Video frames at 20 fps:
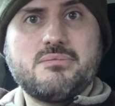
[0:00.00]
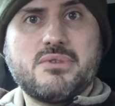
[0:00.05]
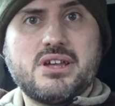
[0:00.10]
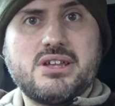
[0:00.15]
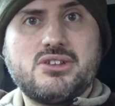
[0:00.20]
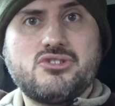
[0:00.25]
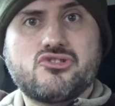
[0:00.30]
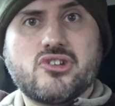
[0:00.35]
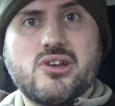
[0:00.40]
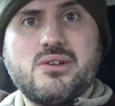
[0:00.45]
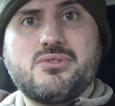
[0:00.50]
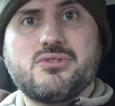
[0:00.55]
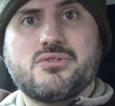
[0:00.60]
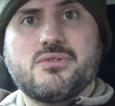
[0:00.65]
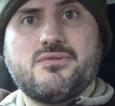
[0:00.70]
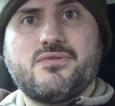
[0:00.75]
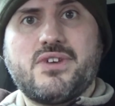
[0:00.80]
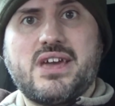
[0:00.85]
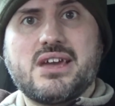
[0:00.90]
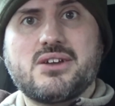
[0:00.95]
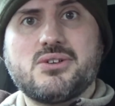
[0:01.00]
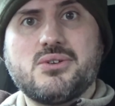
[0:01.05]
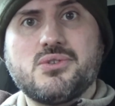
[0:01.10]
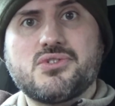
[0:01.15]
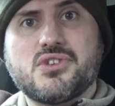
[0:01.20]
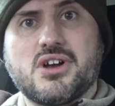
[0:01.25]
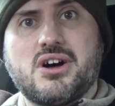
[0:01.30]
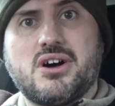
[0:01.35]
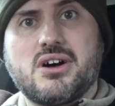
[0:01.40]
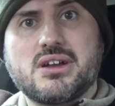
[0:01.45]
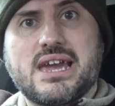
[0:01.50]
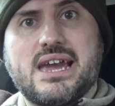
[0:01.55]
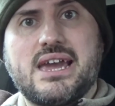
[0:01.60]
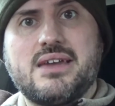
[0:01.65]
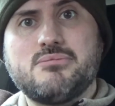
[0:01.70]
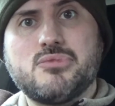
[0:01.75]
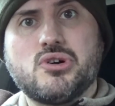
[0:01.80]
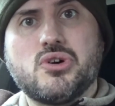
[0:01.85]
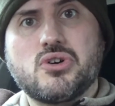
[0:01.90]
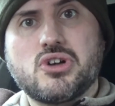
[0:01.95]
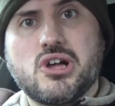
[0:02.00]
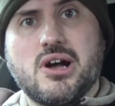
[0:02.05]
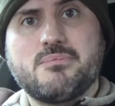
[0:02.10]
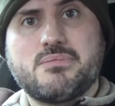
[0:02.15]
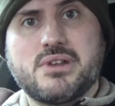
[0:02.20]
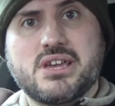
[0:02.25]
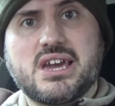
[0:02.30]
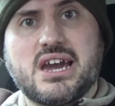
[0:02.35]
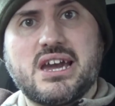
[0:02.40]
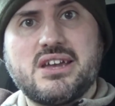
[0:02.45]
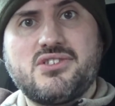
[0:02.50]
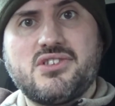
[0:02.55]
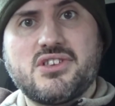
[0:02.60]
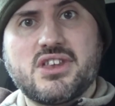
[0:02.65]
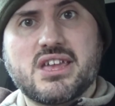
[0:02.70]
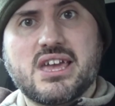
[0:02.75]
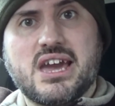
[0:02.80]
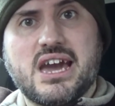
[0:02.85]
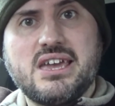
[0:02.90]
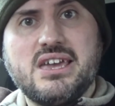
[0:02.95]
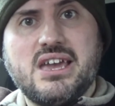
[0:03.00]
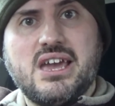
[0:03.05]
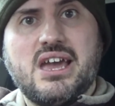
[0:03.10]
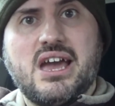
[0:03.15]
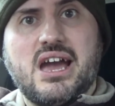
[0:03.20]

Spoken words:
but in truth, vehicles are getting more complicated, okay?